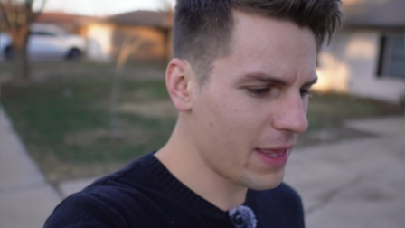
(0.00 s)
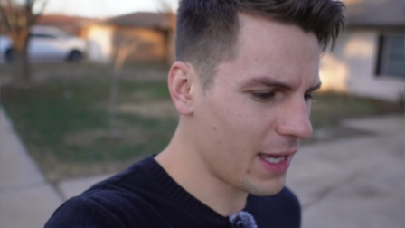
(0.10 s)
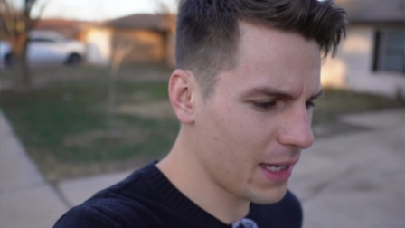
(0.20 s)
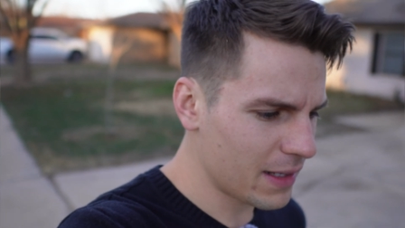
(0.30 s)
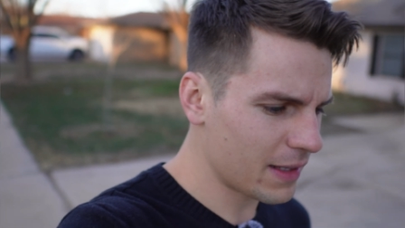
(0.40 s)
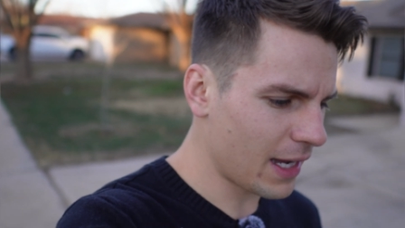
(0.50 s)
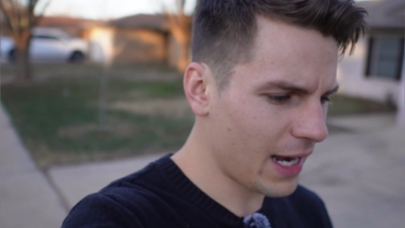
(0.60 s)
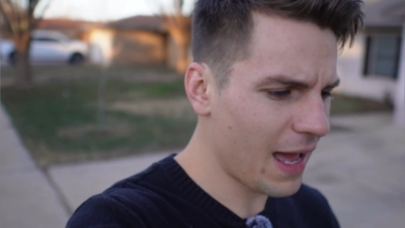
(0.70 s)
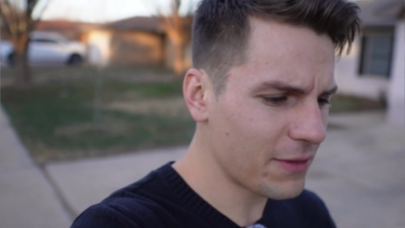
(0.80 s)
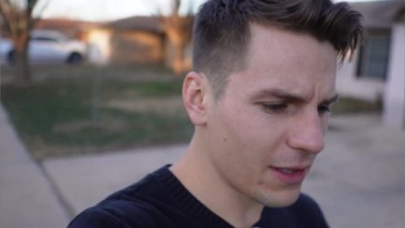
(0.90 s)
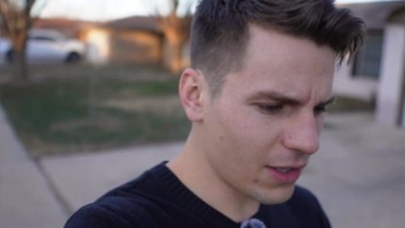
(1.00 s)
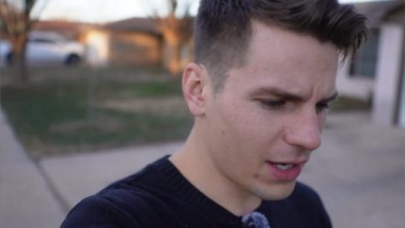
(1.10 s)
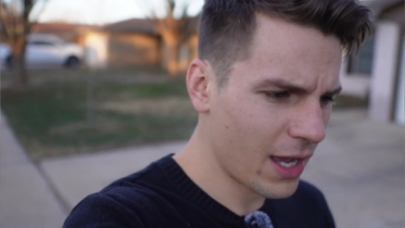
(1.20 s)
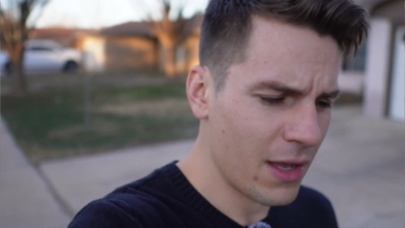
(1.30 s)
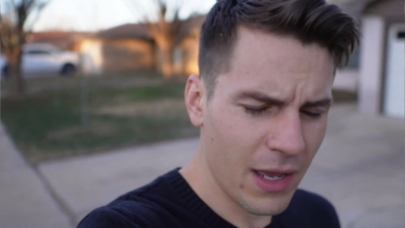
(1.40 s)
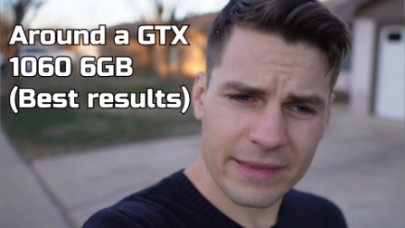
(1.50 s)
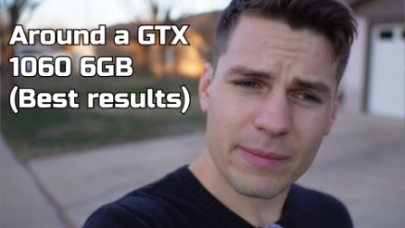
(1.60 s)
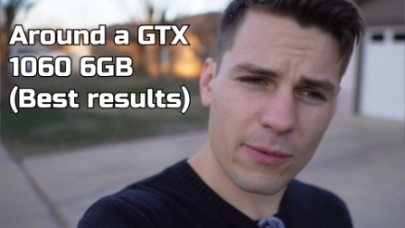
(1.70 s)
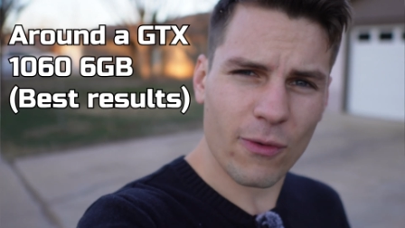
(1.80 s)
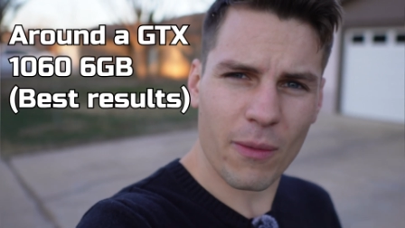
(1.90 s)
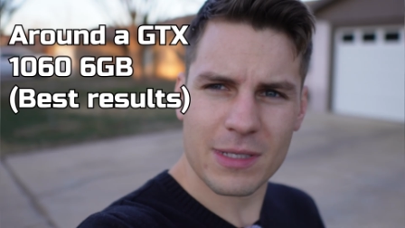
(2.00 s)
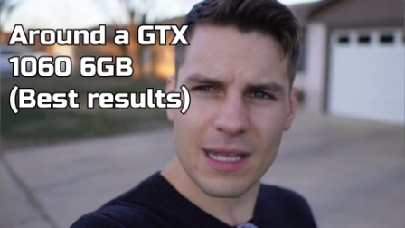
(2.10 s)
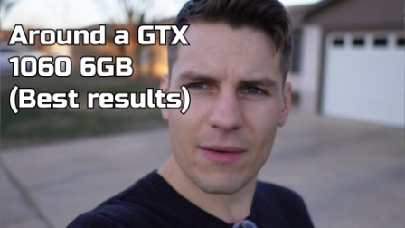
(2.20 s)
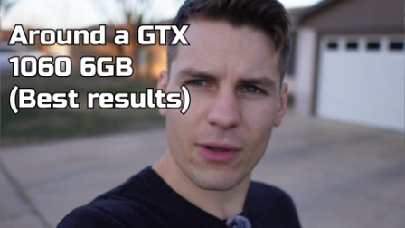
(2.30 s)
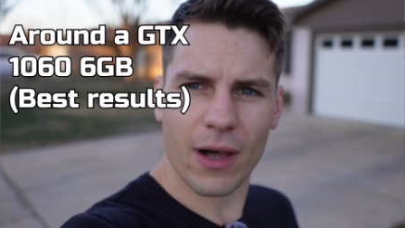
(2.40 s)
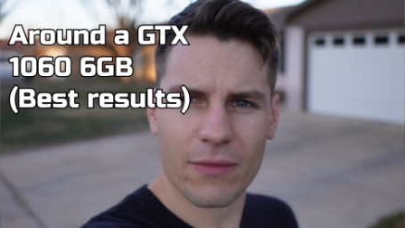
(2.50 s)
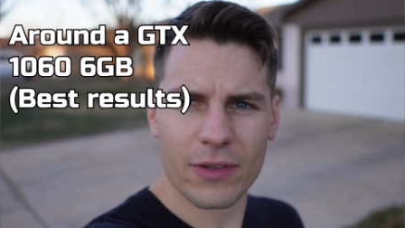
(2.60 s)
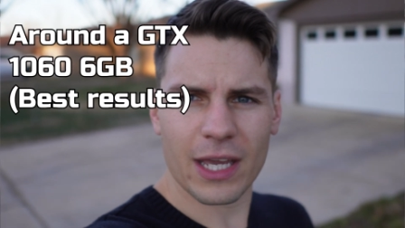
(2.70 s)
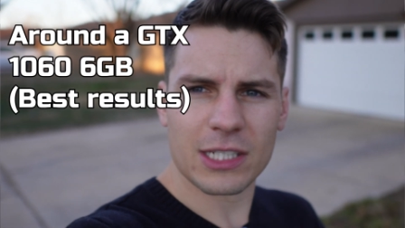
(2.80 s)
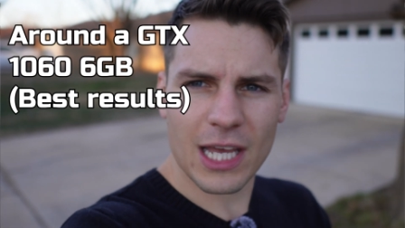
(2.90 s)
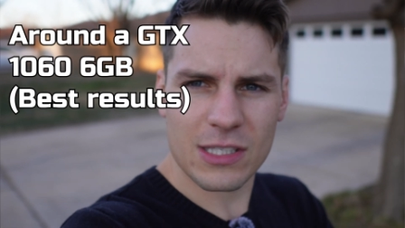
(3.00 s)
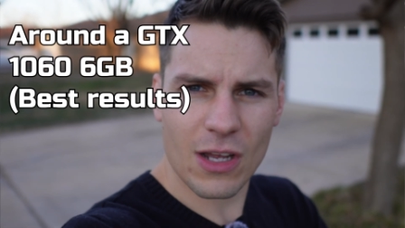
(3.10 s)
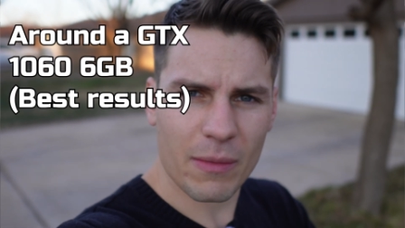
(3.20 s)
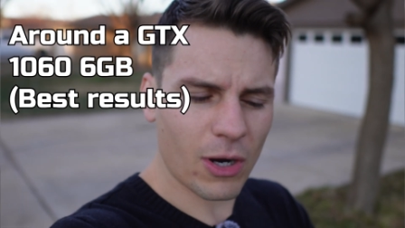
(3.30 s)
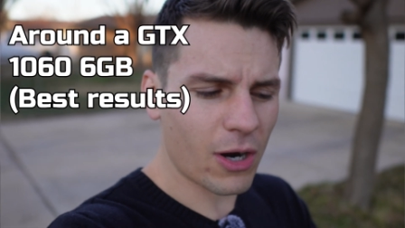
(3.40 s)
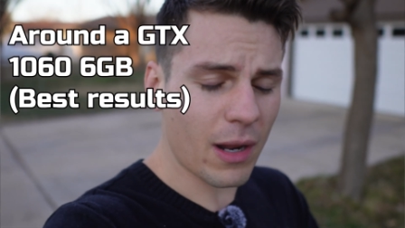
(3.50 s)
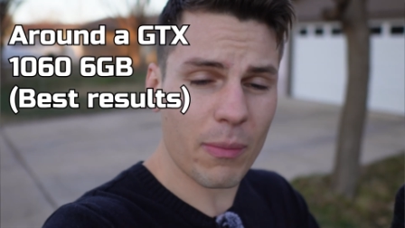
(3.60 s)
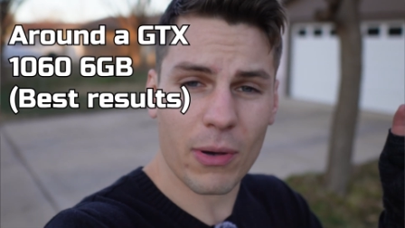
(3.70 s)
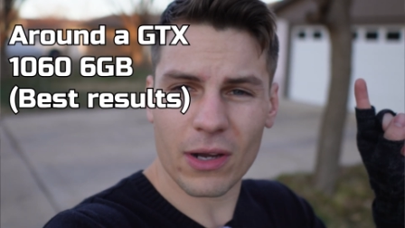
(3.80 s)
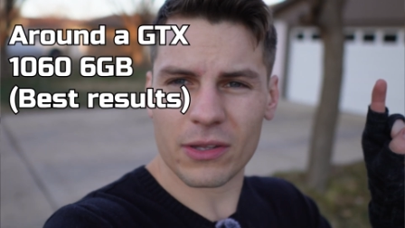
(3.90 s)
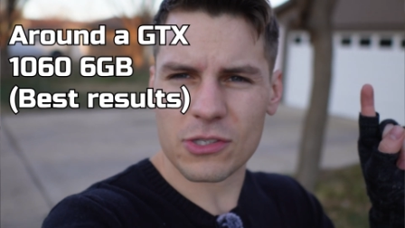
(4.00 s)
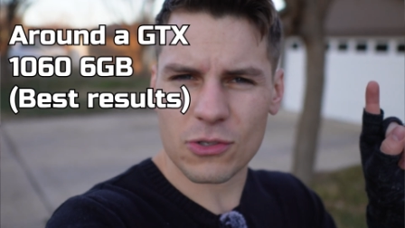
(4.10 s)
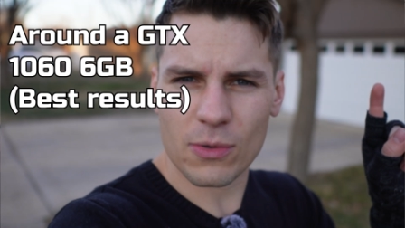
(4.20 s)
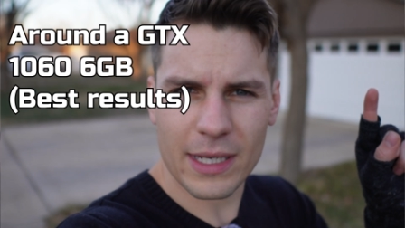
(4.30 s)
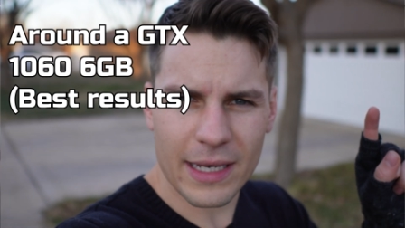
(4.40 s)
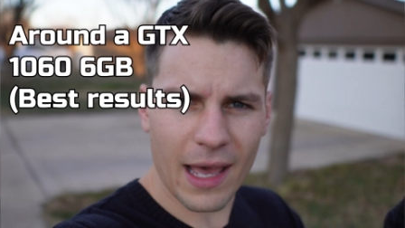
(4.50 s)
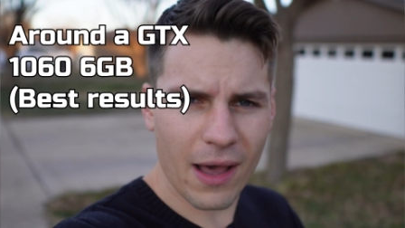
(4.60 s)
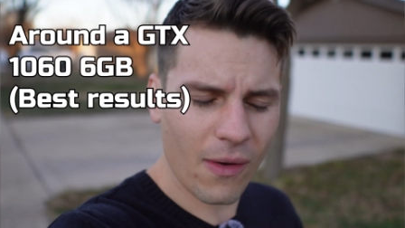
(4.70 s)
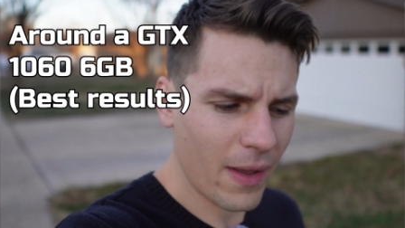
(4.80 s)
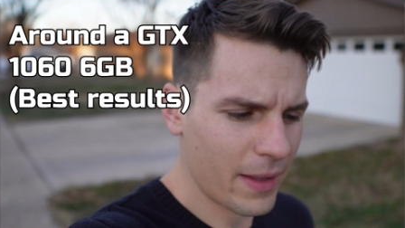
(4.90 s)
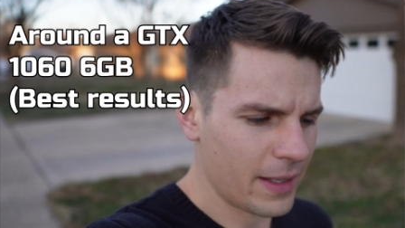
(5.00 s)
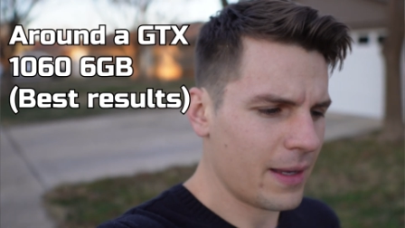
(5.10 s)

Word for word: I think it, I'd have to look at the performance level of like a desktop card. I'll put it on the screen now.